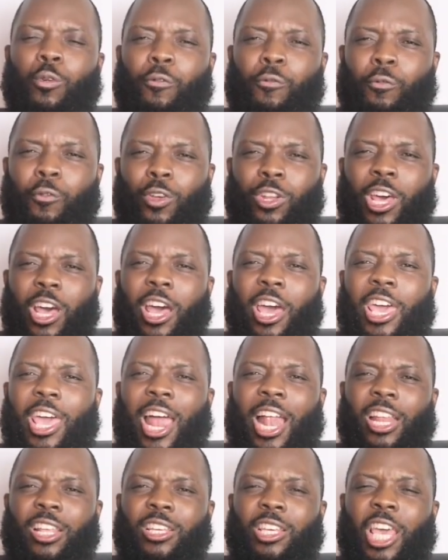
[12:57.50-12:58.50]
further
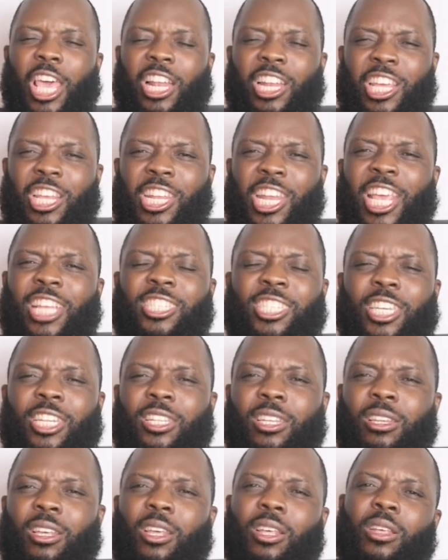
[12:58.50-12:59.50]

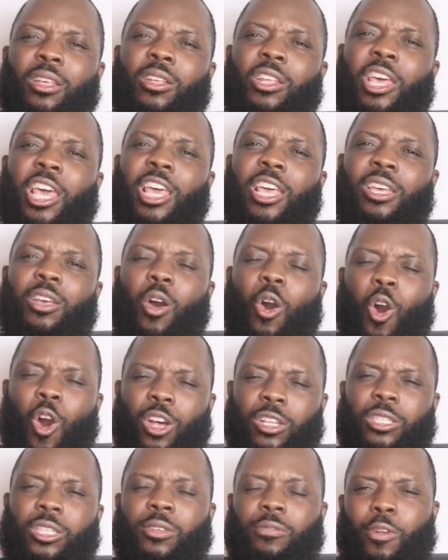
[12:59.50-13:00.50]
alienating
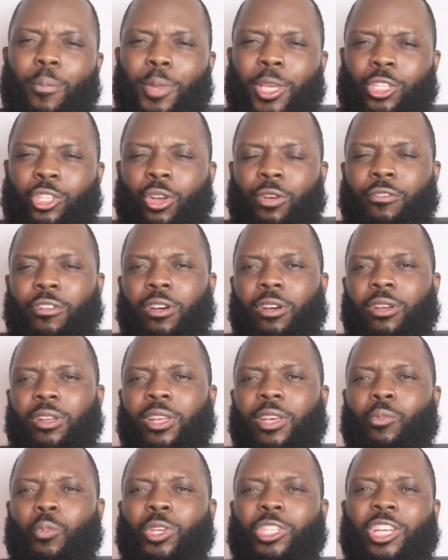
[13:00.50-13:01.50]
us from each other,
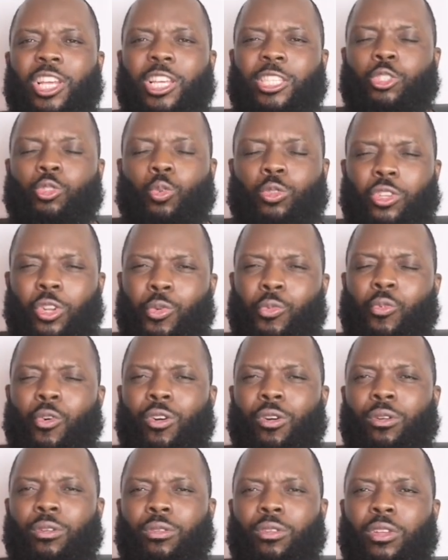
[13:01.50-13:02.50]
which is totally
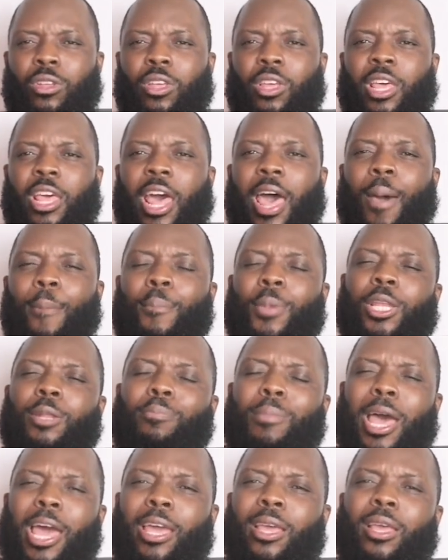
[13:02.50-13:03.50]
wrong. I
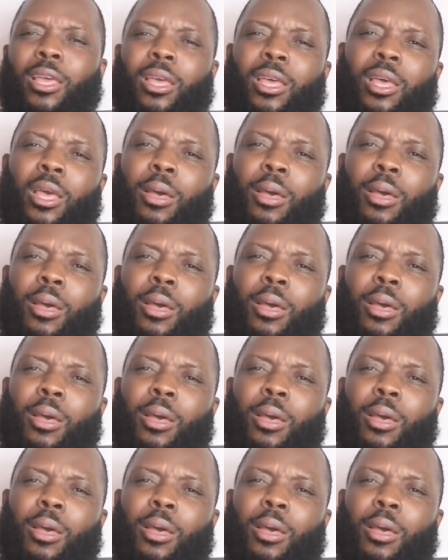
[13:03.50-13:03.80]
mean, my